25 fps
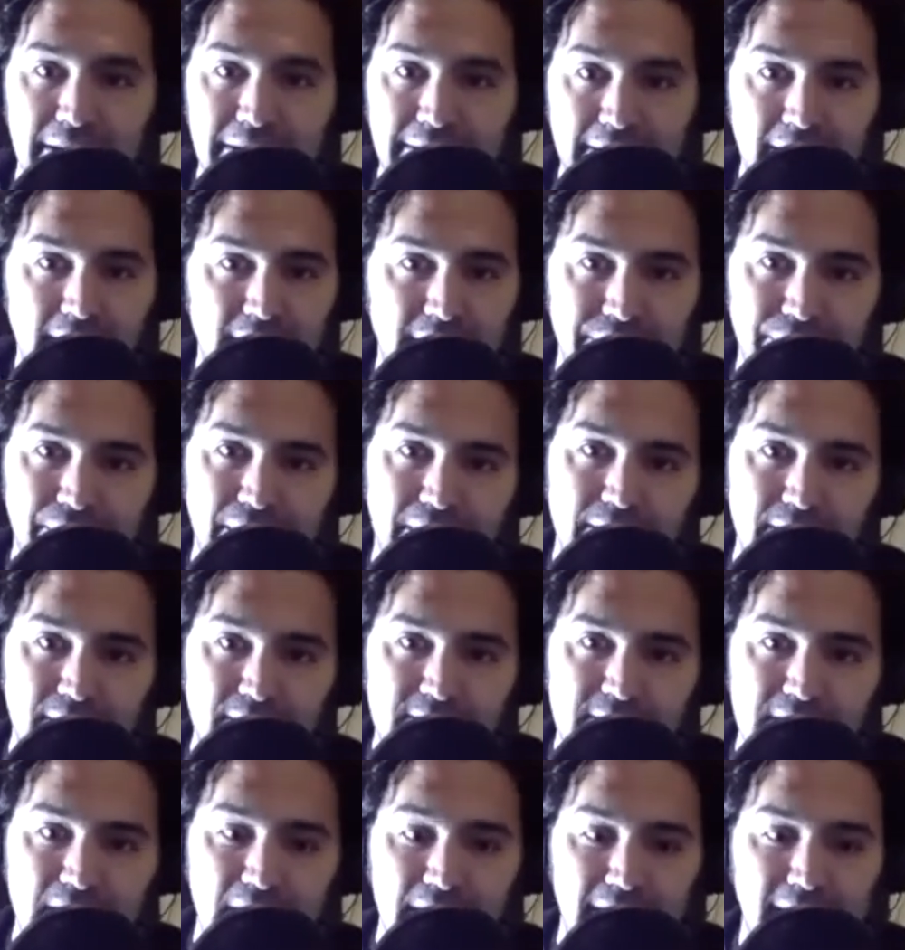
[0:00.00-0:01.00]
And then it's
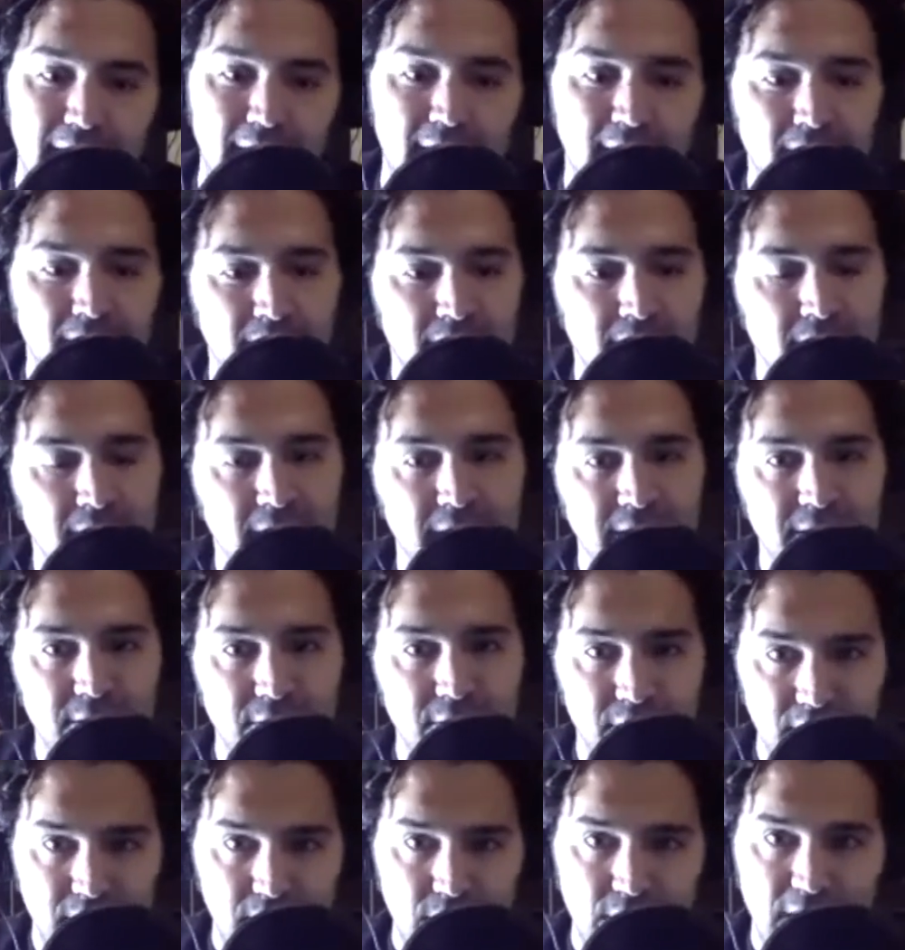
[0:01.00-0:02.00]
like you,
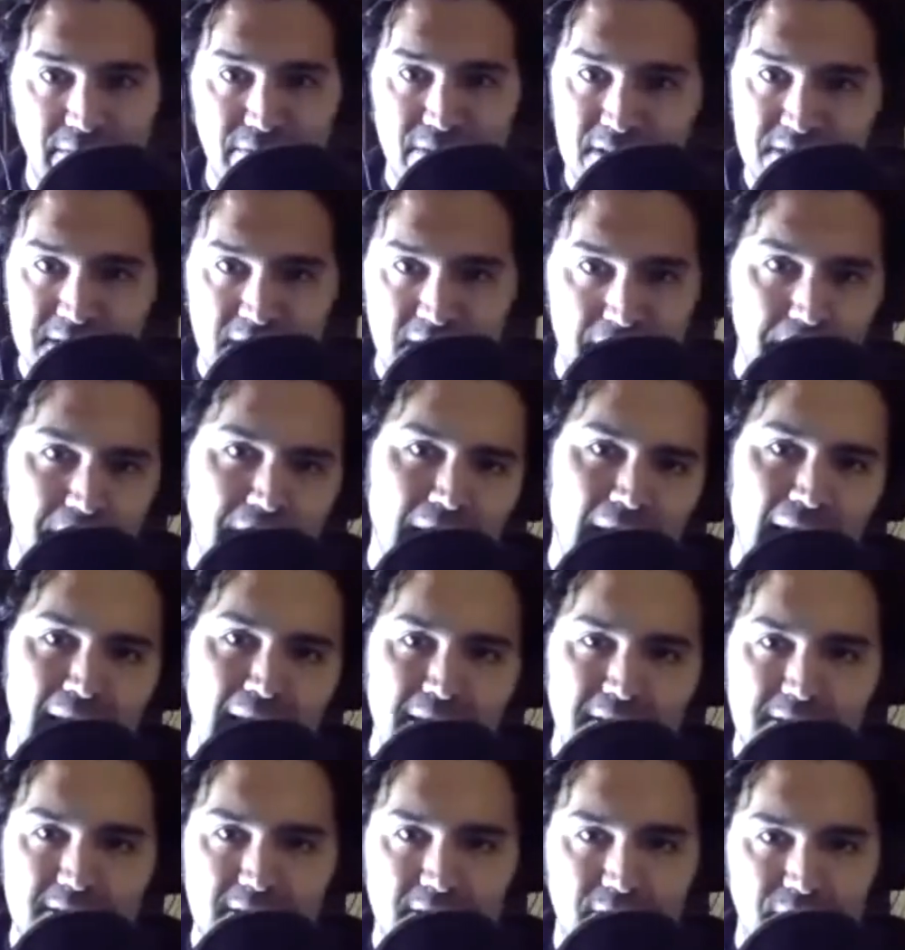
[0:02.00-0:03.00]
you have the same cast
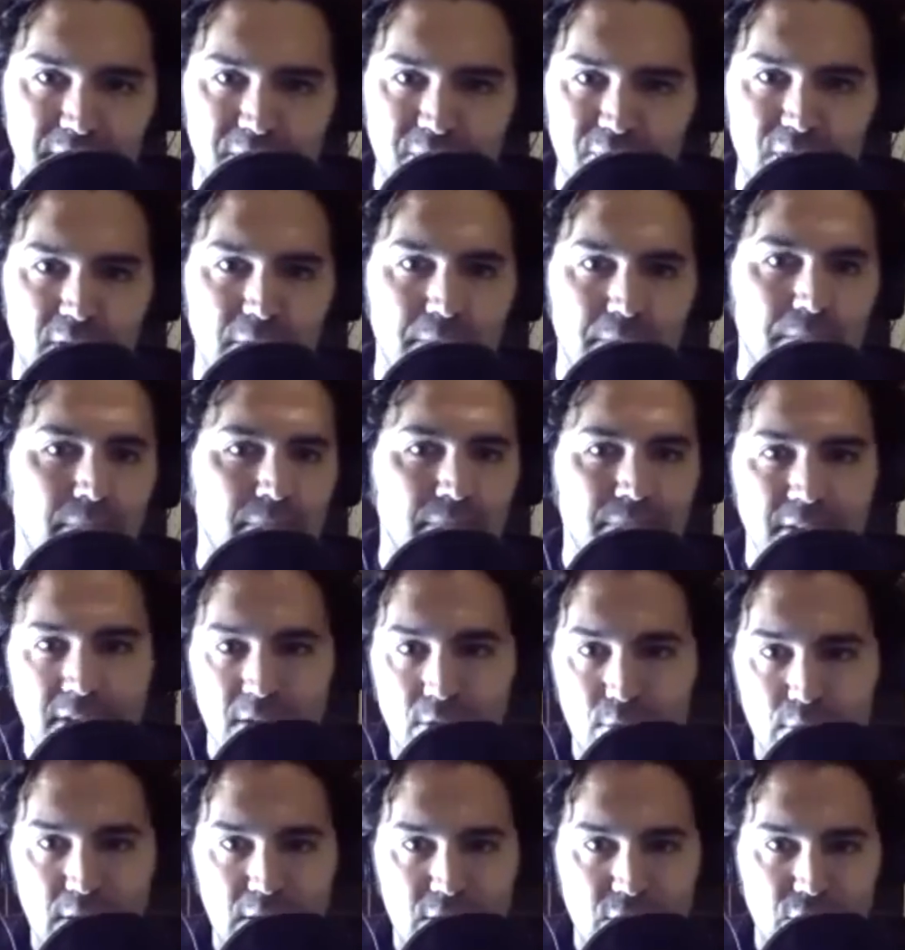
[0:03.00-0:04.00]
from the
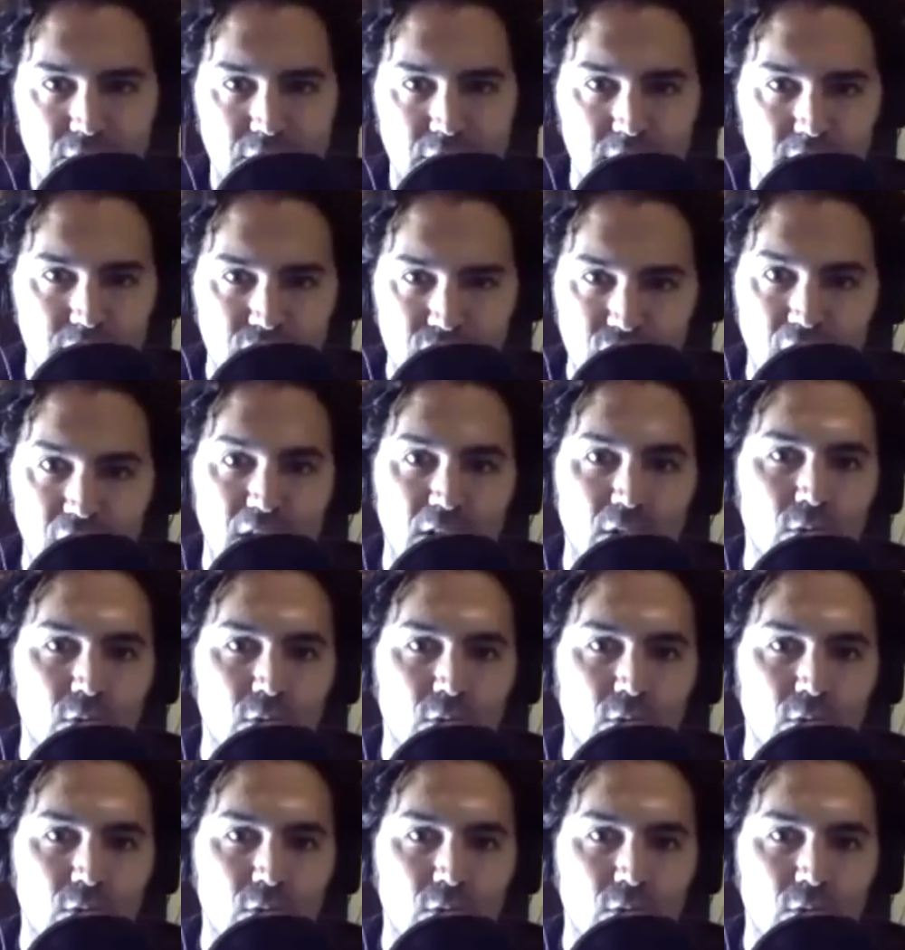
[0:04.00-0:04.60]
original show,